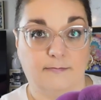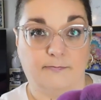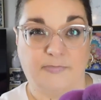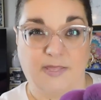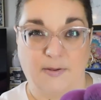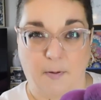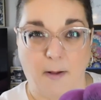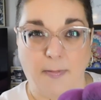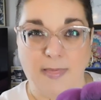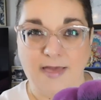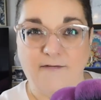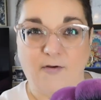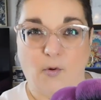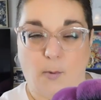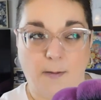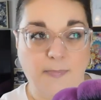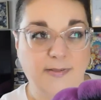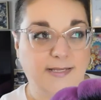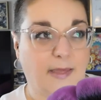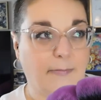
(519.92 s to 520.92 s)
they probably have a
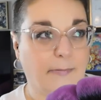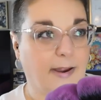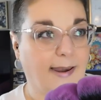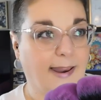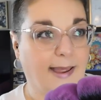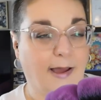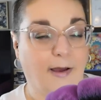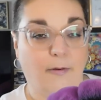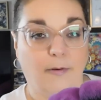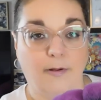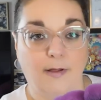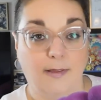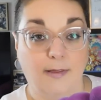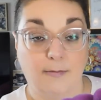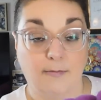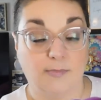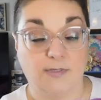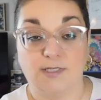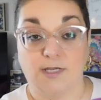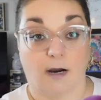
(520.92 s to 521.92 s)
website by now.
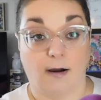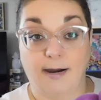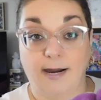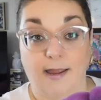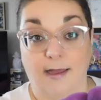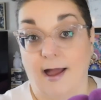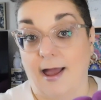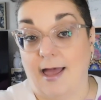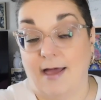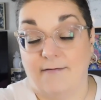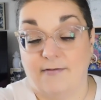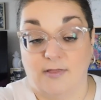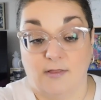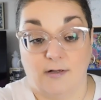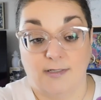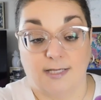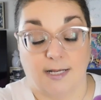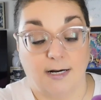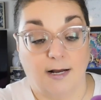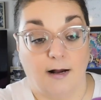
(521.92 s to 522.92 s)
Sorry, I haven't
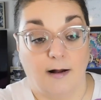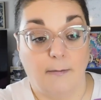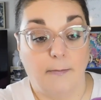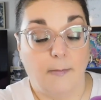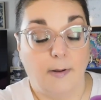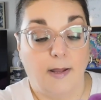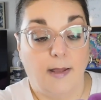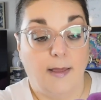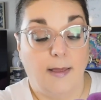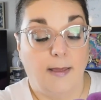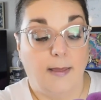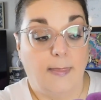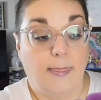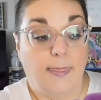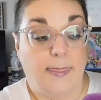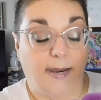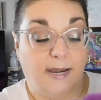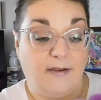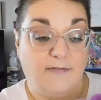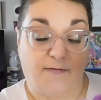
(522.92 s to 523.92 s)
looked it up,
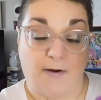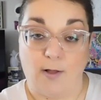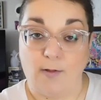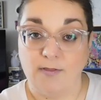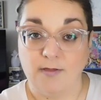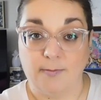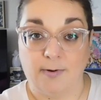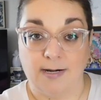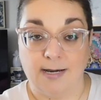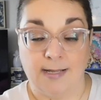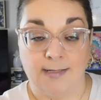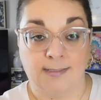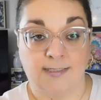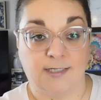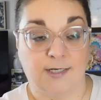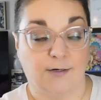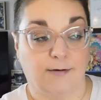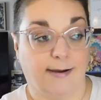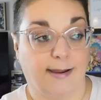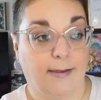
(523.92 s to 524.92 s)
but I follow them on
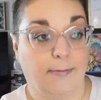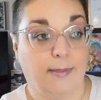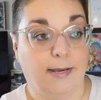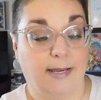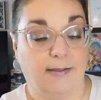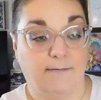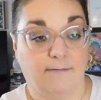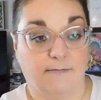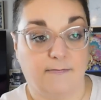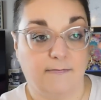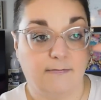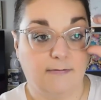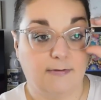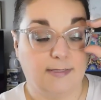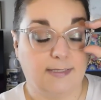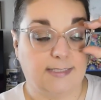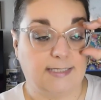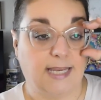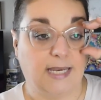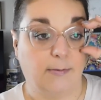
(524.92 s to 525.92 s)
Instagram and I've
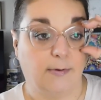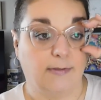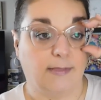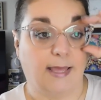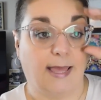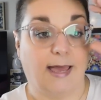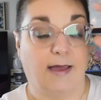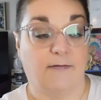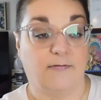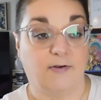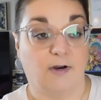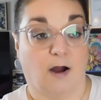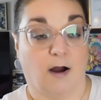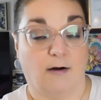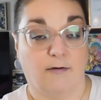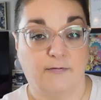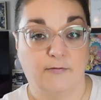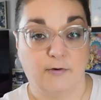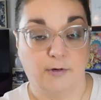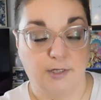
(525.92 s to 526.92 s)
seen what they have to
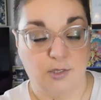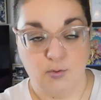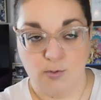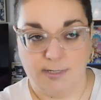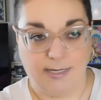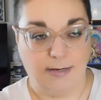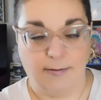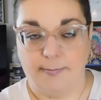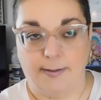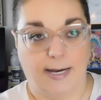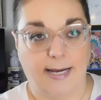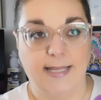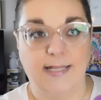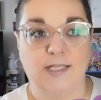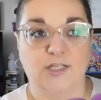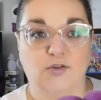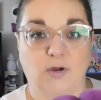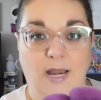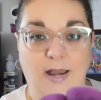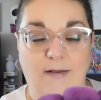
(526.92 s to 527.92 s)
offer. You can buy
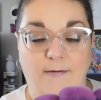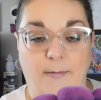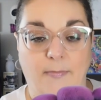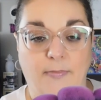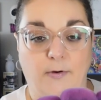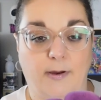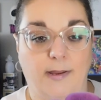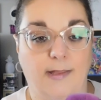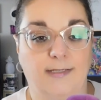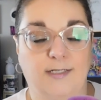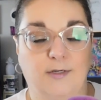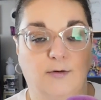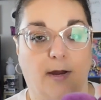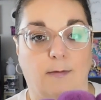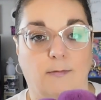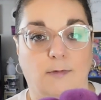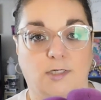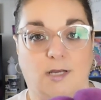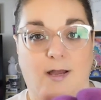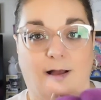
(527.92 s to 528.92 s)
it straight from their
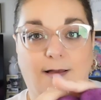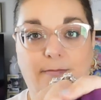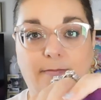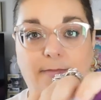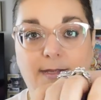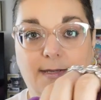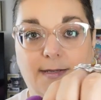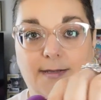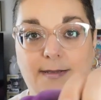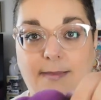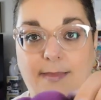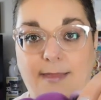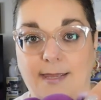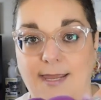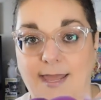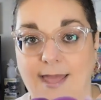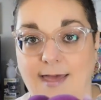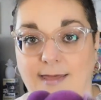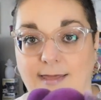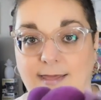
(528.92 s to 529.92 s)
Instagram shop. But
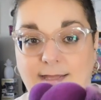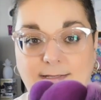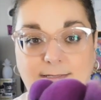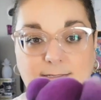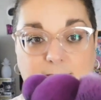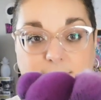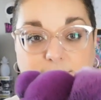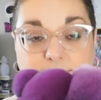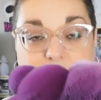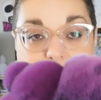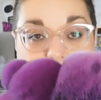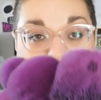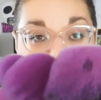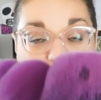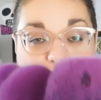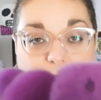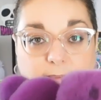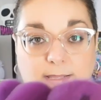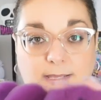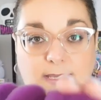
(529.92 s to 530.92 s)
yeah, it's
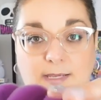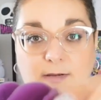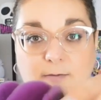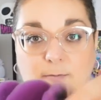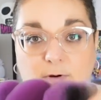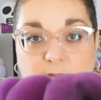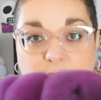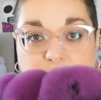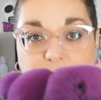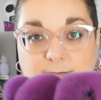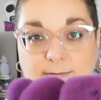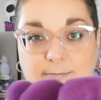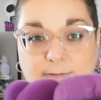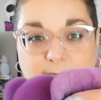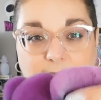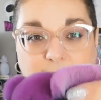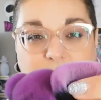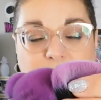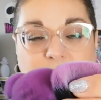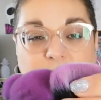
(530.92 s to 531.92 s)
definitely worth it. I
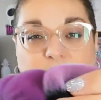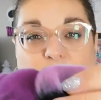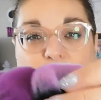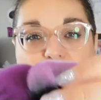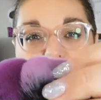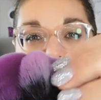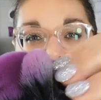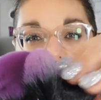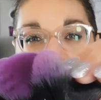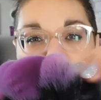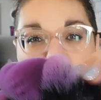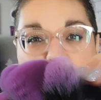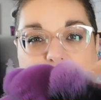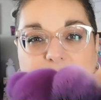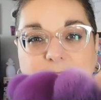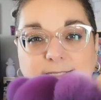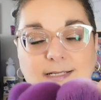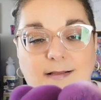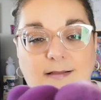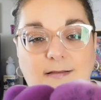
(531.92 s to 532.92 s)
mean, the color is
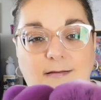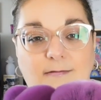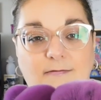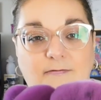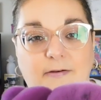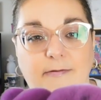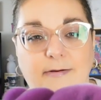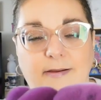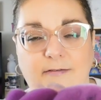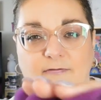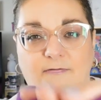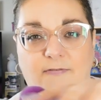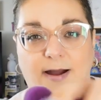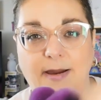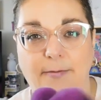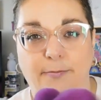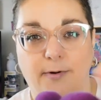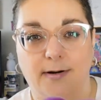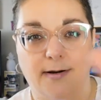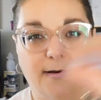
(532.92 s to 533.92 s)
still very
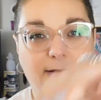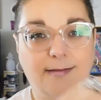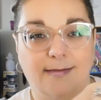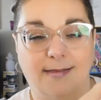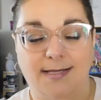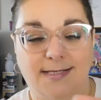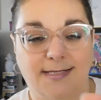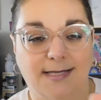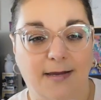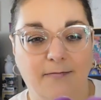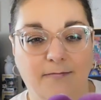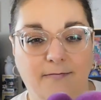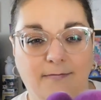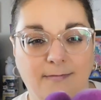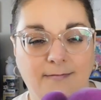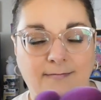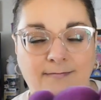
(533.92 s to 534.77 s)
vibrant, the same